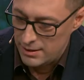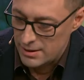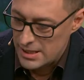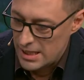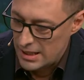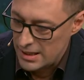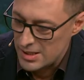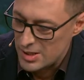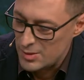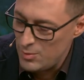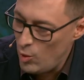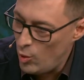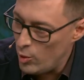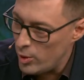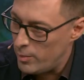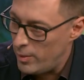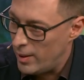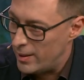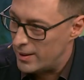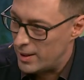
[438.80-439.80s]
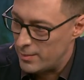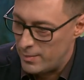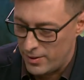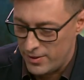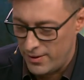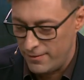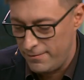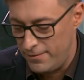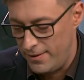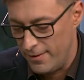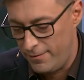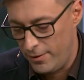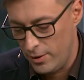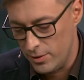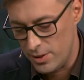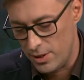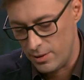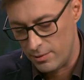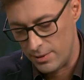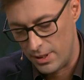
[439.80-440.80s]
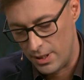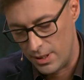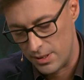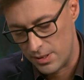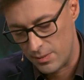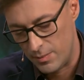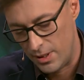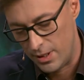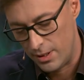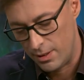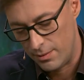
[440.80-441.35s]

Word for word: you tell us more about the photo that is mine?